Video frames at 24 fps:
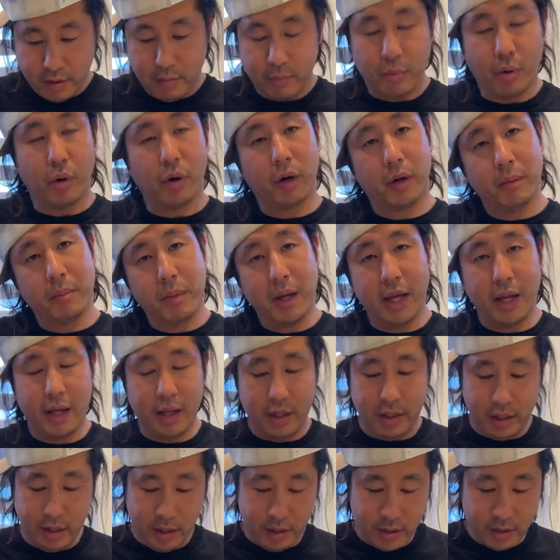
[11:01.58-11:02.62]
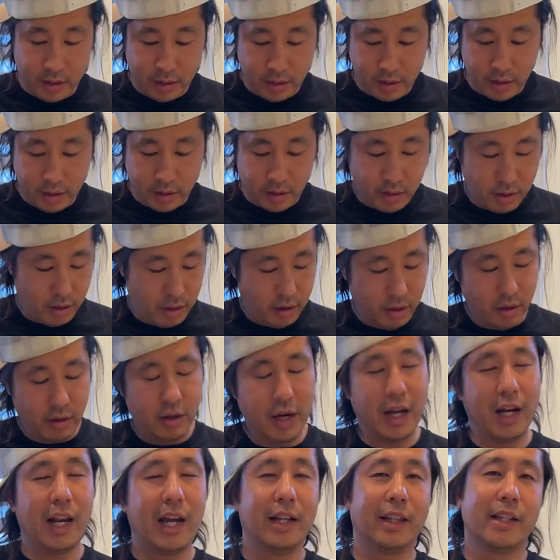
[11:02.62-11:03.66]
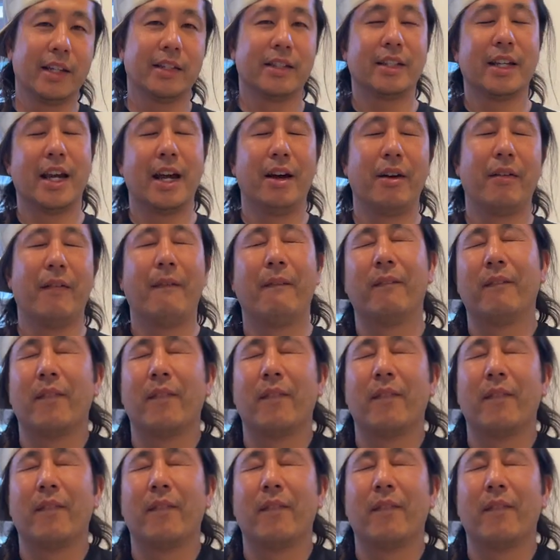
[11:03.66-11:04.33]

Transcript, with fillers: pork belly. Oh, I like that sound.